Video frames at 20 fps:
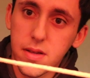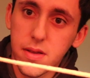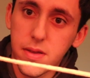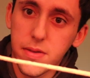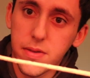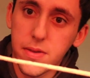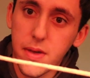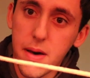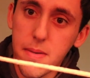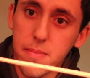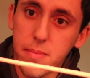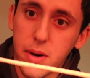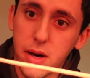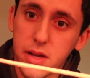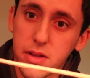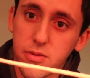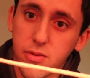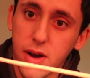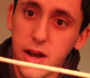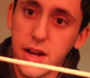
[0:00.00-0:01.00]
thumb
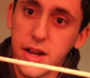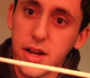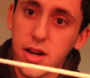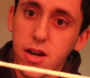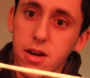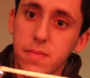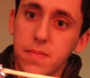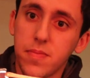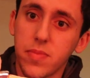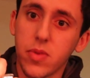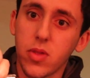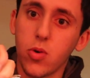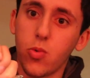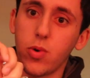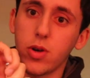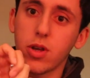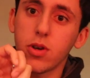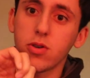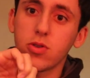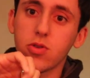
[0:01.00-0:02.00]
button right here,
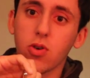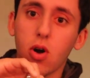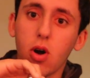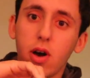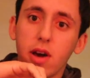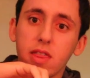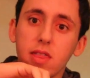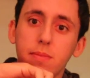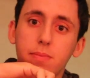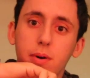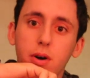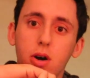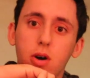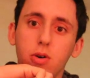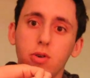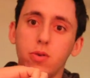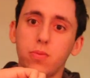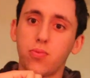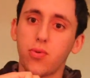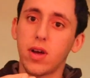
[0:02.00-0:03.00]
when you're drawing the
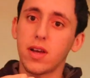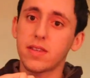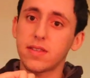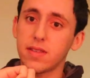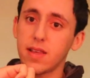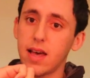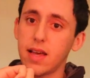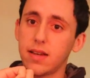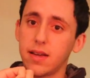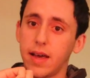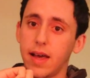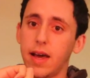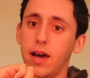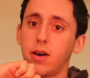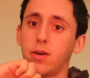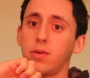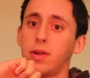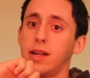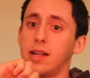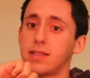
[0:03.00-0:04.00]
bow, you press that
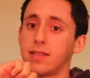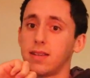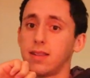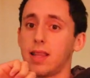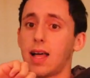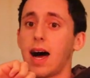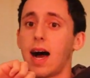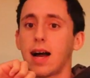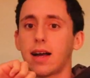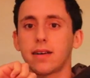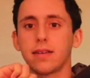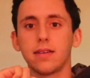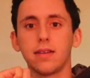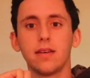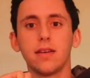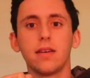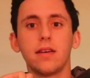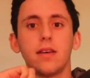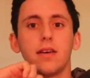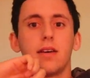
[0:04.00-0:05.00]
down and it's a lock.
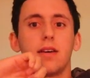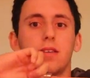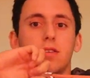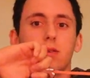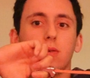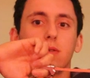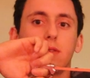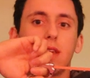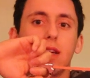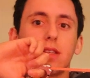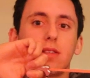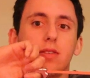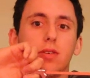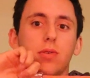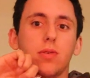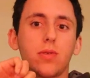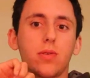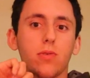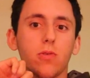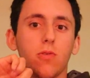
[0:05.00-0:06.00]
So it gets
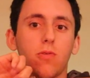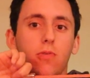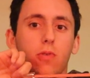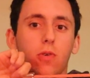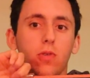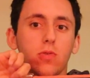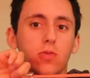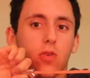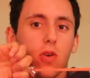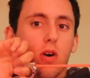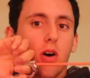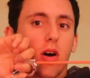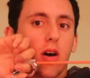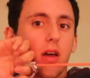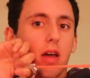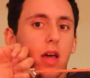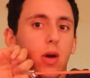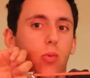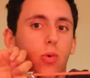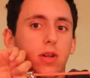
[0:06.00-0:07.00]
you through full
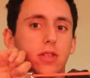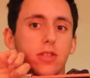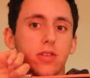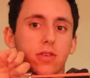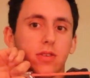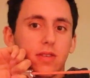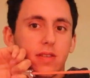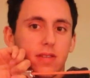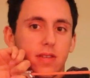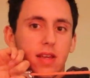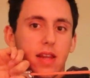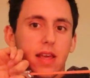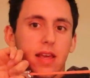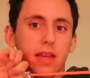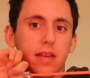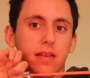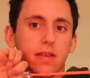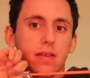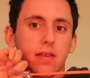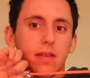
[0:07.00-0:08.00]
draw, and once you're
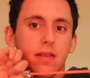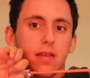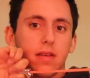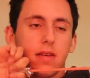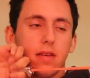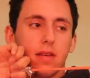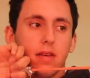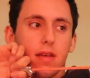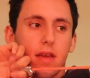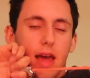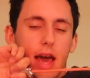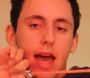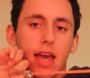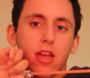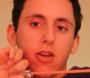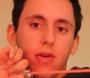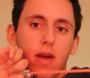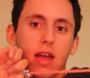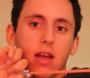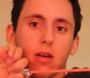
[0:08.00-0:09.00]
sitting at
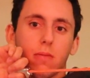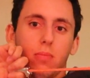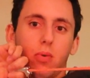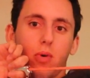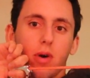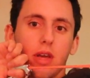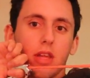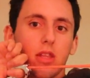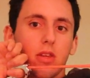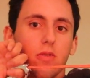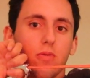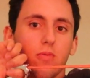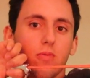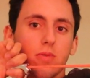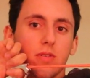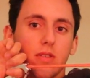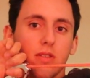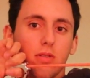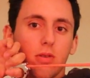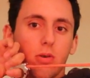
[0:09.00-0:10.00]
your anchor point, you
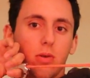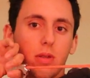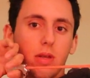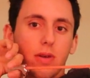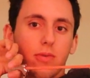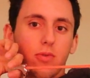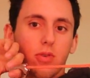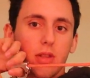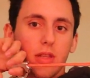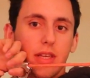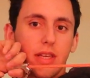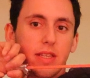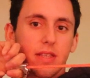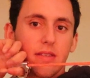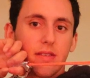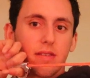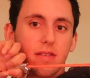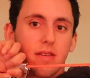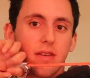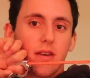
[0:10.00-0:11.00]
slowly
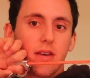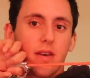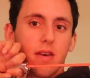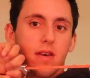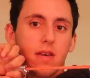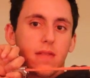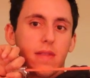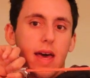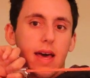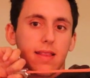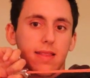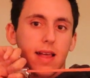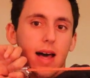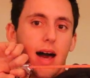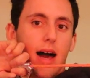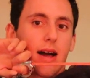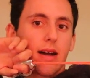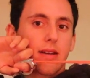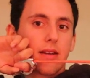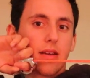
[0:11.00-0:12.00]
release that
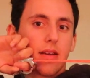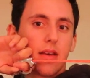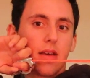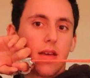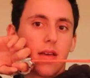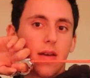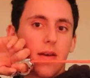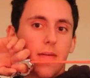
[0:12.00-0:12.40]
lock,